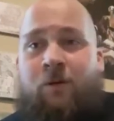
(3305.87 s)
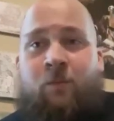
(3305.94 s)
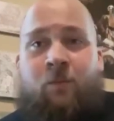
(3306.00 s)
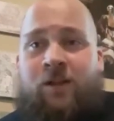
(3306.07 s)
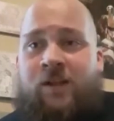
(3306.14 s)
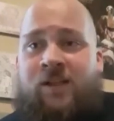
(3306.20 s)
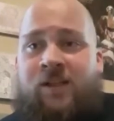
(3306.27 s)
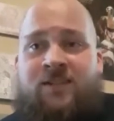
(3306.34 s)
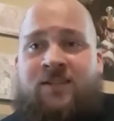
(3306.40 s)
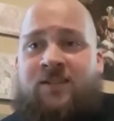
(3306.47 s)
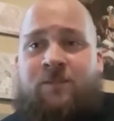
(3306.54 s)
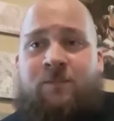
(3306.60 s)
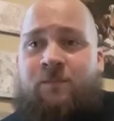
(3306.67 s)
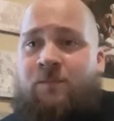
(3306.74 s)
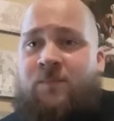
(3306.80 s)
which
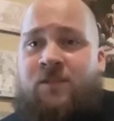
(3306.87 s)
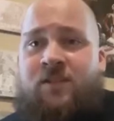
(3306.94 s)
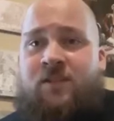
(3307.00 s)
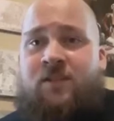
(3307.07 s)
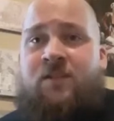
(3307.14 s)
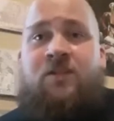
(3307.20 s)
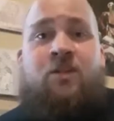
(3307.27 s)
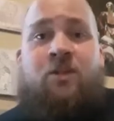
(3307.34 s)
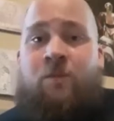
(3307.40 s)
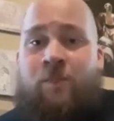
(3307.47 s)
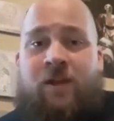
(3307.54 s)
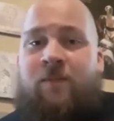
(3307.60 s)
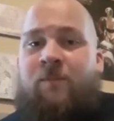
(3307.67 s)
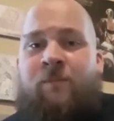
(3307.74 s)
is stupid.